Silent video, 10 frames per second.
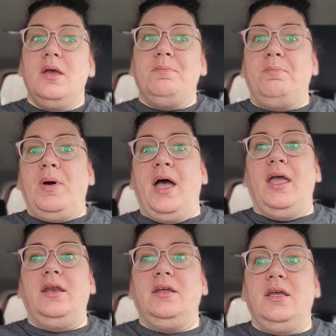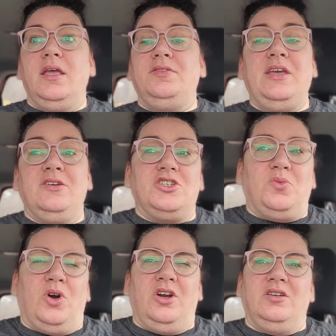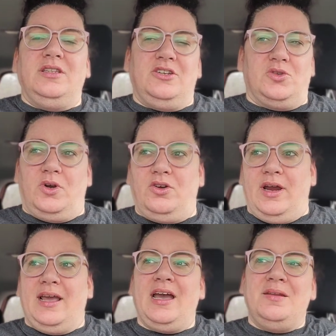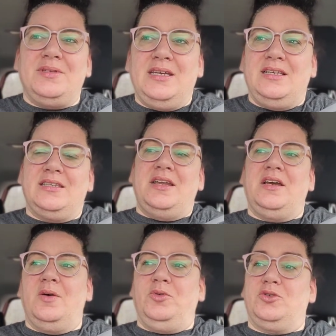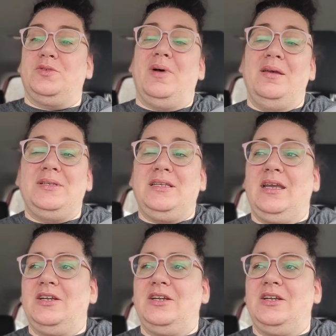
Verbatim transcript: But it, they just weren't they just weren't great. I got them sunny side up, which was my mistake.